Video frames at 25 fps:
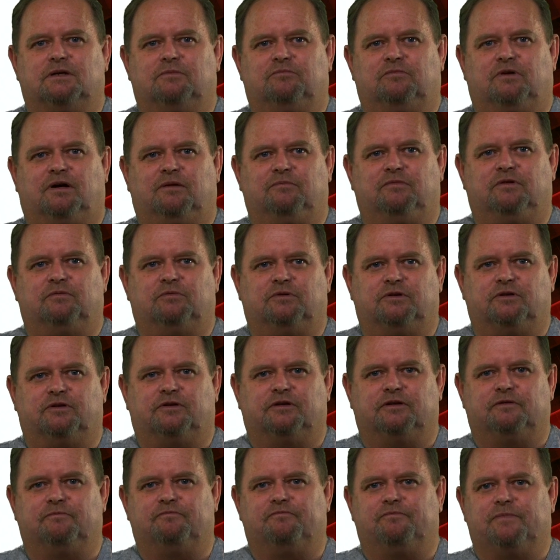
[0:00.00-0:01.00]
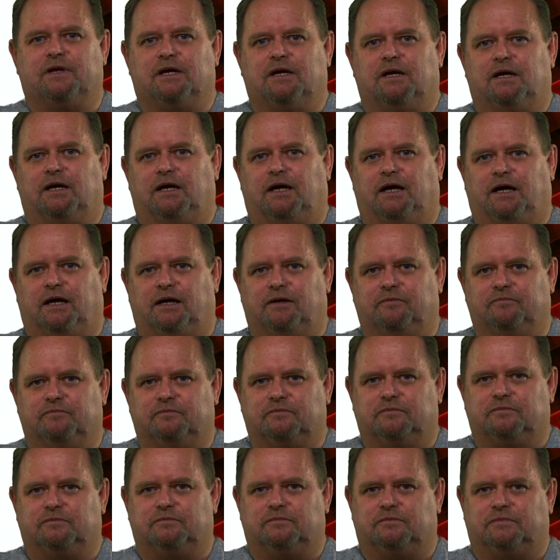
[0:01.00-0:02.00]
worth it.
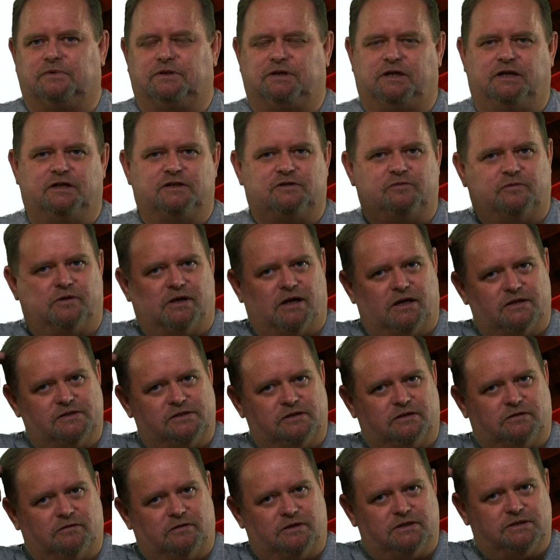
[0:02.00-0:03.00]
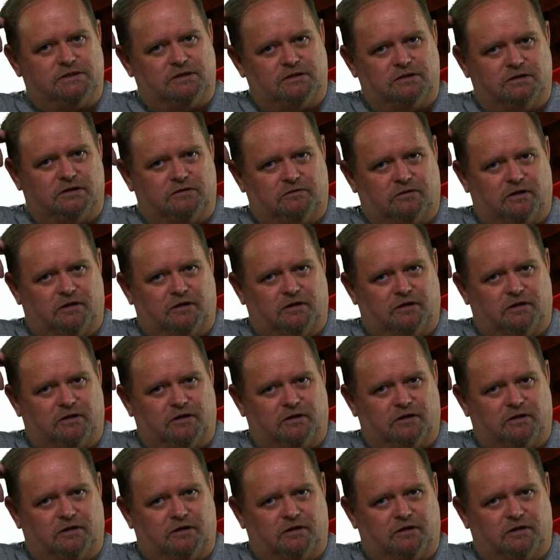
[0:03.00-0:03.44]
Kids would ask the question, do